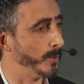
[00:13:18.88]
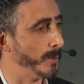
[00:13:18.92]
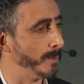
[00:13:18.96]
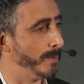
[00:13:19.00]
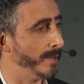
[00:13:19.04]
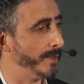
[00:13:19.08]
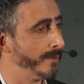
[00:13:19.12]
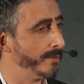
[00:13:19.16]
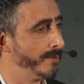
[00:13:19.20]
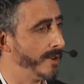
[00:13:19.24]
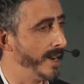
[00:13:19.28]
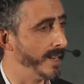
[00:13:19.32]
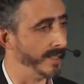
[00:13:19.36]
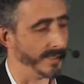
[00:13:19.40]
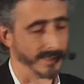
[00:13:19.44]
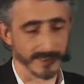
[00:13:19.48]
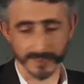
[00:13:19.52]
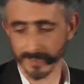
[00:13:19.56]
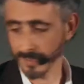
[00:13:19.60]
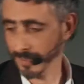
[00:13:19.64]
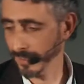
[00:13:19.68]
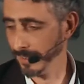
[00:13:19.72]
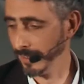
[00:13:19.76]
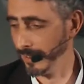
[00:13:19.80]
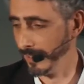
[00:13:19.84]
with my
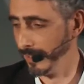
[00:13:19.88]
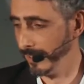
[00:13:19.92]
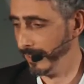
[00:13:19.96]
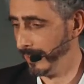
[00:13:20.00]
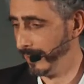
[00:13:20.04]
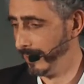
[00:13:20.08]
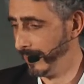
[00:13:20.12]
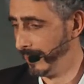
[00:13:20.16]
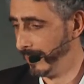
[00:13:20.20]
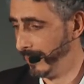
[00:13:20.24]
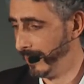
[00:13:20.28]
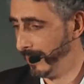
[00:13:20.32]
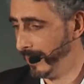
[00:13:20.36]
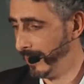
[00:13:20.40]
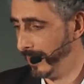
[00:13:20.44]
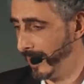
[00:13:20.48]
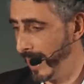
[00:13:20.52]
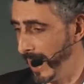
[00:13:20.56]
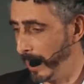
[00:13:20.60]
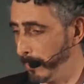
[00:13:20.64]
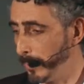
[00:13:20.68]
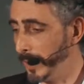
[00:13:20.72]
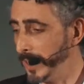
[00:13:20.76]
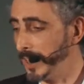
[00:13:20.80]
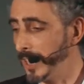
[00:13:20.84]
friends.
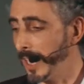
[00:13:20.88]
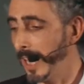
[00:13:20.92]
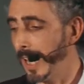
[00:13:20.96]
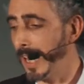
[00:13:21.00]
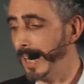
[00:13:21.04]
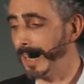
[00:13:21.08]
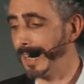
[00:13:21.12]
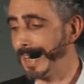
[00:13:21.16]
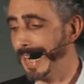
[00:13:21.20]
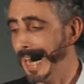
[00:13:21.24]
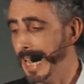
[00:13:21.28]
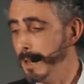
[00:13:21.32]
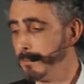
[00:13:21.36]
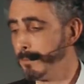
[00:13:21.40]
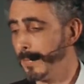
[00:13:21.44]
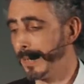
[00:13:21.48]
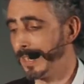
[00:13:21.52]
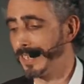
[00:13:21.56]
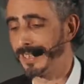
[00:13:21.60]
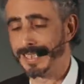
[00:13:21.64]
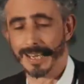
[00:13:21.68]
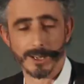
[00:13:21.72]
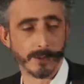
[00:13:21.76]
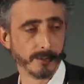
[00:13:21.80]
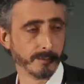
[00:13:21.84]
I wish I had let
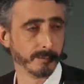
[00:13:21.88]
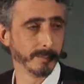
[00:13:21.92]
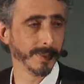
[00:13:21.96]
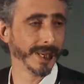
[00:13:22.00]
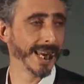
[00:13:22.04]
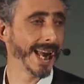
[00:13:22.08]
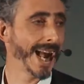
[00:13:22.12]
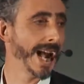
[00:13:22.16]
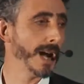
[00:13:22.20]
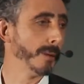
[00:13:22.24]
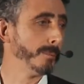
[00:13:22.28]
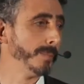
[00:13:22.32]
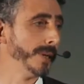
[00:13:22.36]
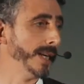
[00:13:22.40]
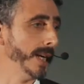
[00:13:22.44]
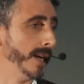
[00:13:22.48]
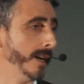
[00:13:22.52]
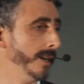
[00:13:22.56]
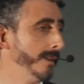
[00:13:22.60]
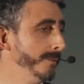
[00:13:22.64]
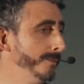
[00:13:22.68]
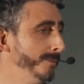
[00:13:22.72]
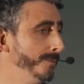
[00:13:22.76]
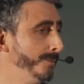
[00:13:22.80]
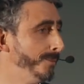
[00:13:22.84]
myself be
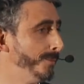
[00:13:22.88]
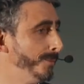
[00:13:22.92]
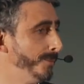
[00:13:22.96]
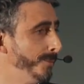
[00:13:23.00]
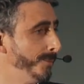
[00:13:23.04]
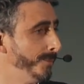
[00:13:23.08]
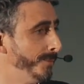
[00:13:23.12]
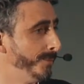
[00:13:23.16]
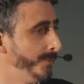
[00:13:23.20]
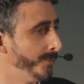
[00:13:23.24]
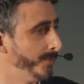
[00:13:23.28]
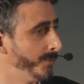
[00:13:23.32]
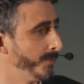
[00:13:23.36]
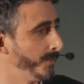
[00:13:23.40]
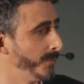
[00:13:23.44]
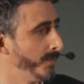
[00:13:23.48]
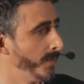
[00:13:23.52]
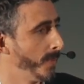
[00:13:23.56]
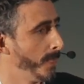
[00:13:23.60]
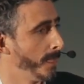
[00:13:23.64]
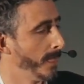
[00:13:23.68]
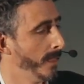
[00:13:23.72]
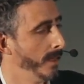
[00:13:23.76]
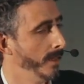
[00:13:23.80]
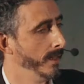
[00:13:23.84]
happier.
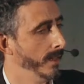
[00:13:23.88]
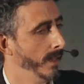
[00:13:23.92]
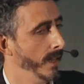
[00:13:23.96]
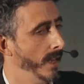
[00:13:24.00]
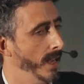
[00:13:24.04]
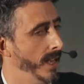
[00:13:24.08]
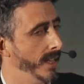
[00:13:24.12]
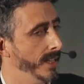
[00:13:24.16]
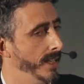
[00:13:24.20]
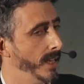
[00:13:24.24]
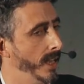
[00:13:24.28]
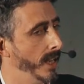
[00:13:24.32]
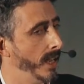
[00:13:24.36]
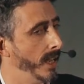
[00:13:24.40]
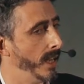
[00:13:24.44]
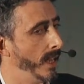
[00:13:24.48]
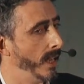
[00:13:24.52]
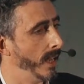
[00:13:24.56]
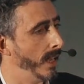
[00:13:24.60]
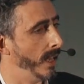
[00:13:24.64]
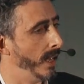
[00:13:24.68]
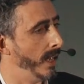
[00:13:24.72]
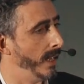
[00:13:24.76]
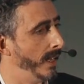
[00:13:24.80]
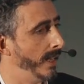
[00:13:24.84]

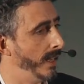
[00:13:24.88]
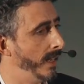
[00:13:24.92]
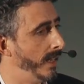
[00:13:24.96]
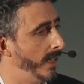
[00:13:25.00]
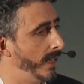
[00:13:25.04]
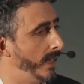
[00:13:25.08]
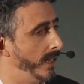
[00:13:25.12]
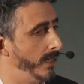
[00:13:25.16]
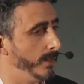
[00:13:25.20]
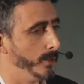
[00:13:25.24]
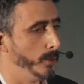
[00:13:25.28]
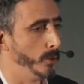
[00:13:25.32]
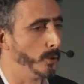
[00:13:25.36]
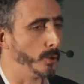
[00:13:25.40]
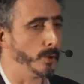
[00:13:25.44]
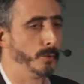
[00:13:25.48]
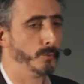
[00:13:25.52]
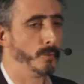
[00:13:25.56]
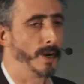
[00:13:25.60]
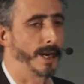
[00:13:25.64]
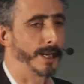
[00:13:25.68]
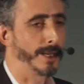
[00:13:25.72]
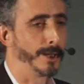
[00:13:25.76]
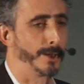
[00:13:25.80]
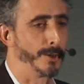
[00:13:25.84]
And you can
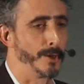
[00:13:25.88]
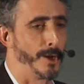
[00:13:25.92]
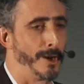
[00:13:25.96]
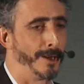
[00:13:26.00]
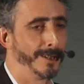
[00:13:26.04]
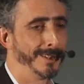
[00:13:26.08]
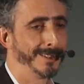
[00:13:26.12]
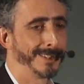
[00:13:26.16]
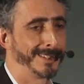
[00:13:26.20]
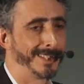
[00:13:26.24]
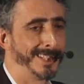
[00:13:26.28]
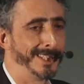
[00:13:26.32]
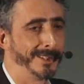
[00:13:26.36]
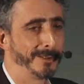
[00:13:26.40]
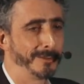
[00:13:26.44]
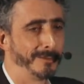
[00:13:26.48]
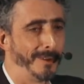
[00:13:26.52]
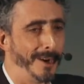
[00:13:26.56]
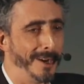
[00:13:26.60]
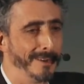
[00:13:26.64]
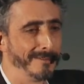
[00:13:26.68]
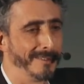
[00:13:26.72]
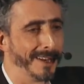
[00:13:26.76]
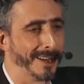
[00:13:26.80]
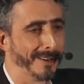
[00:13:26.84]
recognize these
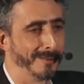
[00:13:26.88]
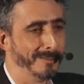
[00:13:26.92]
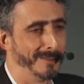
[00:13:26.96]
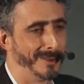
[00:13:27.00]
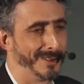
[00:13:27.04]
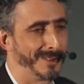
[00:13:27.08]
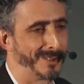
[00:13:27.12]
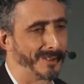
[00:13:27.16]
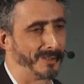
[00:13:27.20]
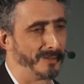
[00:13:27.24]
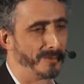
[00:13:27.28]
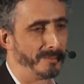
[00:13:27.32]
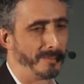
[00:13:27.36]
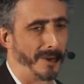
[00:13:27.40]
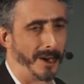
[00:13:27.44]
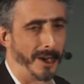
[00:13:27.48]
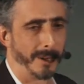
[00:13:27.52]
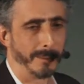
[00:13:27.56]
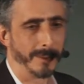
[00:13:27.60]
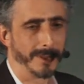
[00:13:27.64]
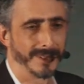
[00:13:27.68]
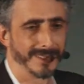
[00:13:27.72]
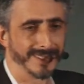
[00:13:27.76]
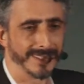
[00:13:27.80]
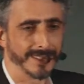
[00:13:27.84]
5 elements of
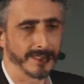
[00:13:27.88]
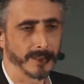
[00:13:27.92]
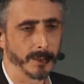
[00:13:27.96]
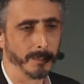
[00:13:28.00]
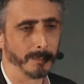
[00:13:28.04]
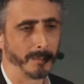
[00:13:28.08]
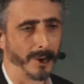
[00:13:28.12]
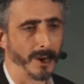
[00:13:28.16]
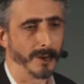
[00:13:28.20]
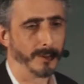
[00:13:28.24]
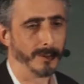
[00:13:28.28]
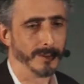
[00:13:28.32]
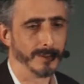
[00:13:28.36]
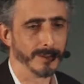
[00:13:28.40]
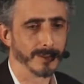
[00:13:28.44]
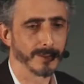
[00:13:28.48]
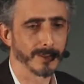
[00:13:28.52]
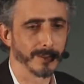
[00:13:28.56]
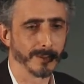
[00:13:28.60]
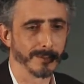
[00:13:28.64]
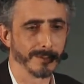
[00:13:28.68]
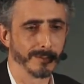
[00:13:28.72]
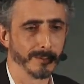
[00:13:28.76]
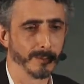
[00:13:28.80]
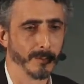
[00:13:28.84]
PERMA, these components
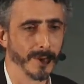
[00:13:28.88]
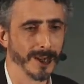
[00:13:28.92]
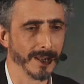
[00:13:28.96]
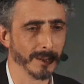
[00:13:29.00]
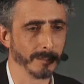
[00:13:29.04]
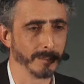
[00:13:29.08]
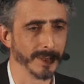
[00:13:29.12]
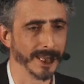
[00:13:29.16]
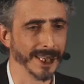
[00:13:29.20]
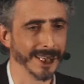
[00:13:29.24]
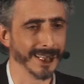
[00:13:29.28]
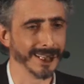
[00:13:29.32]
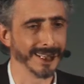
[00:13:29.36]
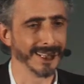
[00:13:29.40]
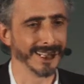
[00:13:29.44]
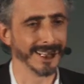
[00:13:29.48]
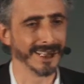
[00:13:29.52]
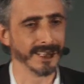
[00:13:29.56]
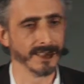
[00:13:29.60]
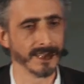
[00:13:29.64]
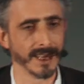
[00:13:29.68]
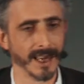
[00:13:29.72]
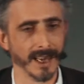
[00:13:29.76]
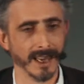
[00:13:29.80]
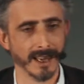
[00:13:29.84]
of well-being
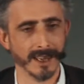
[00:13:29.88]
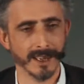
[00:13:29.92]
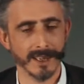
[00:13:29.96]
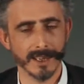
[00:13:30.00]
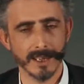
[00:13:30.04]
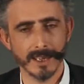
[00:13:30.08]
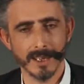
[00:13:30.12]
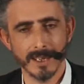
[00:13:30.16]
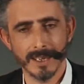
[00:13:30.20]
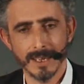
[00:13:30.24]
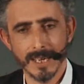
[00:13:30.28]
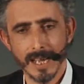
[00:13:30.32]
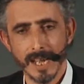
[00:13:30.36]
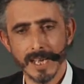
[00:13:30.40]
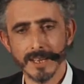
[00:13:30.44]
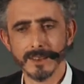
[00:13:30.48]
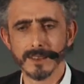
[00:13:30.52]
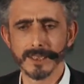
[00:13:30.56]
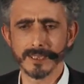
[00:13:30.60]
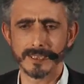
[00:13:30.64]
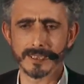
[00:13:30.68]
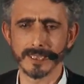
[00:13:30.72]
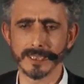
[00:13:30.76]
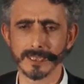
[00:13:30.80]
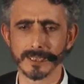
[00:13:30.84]
in there. And
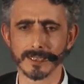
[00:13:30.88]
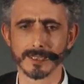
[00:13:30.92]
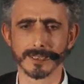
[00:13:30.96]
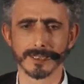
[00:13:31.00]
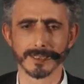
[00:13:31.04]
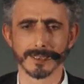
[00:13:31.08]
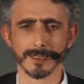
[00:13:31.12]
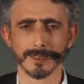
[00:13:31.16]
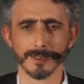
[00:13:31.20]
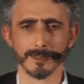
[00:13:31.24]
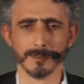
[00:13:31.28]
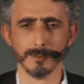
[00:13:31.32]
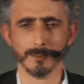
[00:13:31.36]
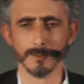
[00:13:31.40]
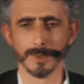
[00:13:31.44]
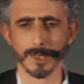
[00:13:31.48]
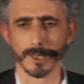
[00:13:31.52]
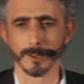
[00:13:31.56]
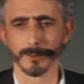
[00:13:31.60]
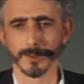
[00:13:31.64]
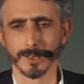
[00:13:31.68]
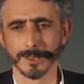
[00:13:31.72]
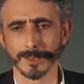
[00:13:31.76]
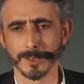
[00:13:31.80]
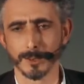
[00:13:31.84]
this is,
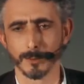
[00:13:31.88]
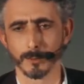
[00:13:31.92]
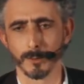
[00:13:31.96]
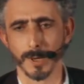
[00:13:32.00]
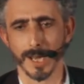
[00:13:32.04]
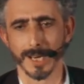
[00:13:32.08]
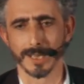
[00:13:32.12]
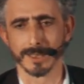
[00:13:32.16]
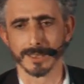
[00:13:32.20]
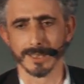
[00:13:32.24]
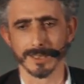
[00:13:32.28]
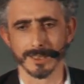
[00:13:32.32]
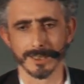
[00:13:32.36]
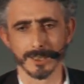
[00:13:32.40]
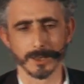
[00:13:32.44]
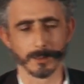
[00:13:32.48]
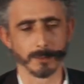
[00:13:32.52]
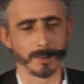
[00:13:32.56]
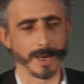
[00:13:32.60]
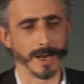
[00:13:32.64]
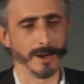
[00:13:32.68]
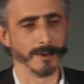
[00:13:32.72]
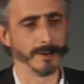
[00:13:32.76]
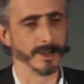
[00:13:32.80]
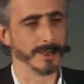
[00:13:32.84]
this is reality, this
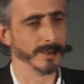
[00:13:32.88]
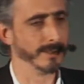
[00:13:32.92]
power.